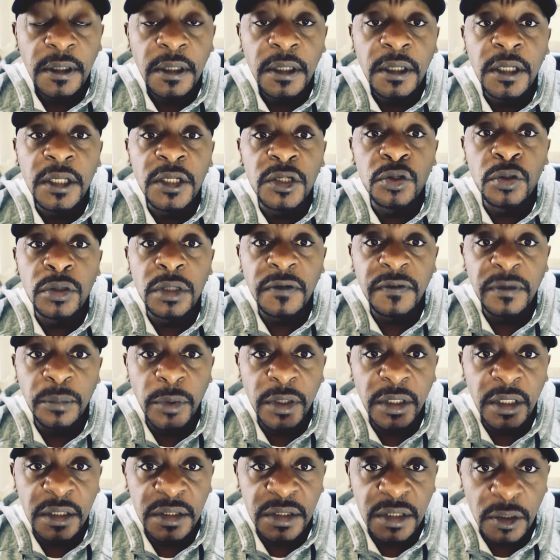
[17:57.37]
it is not
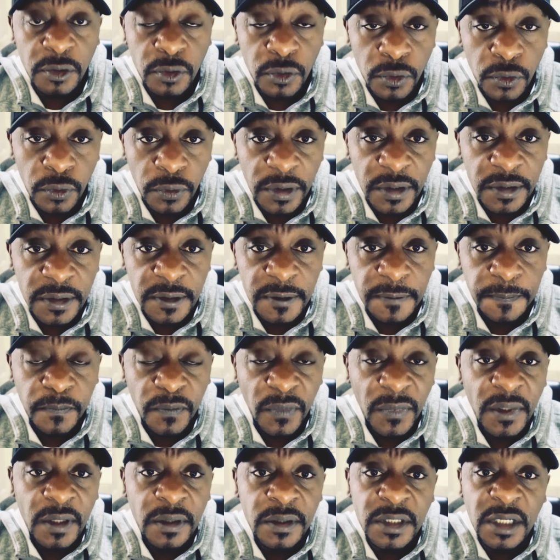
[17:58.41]
everybody is here to do this.
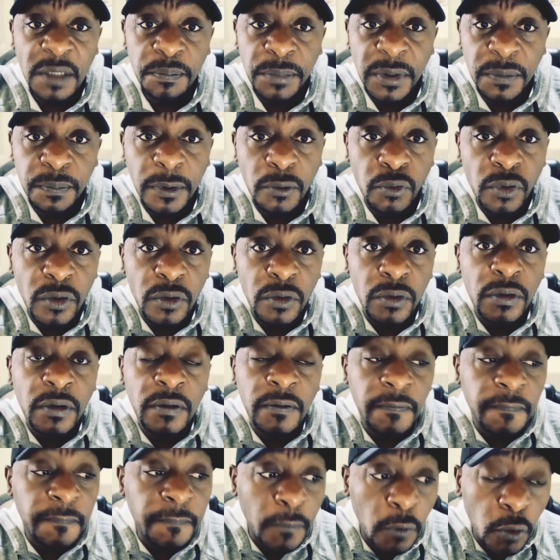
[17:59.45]
Some people will
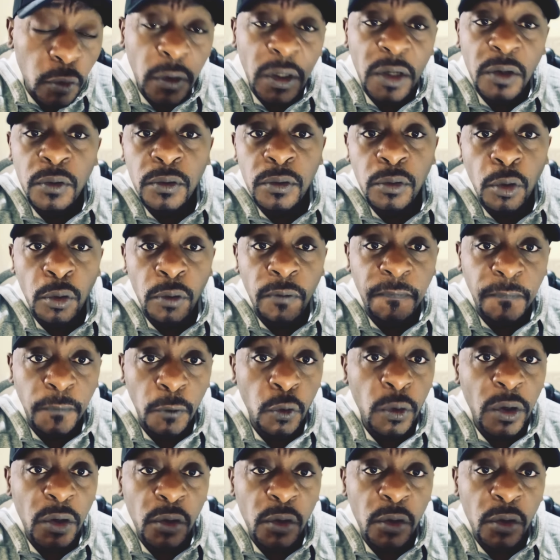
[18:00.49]
follow along or flow